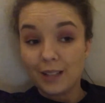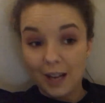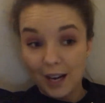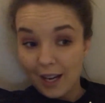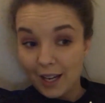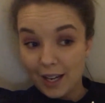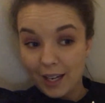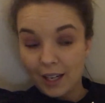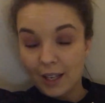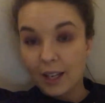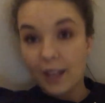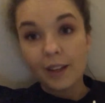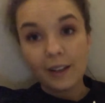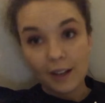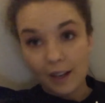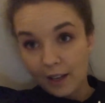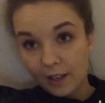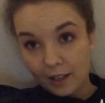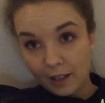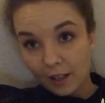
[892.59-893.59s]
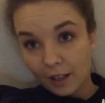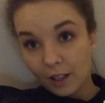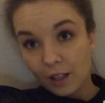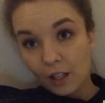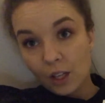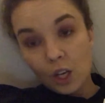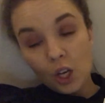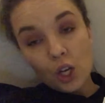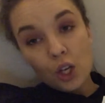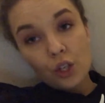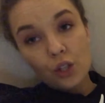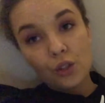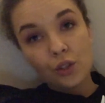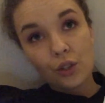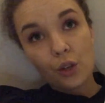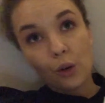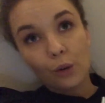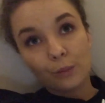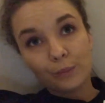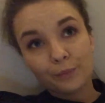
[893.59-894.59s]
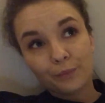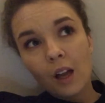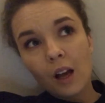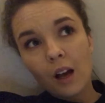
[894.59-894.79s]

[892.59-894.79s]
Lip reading: dying and editing. So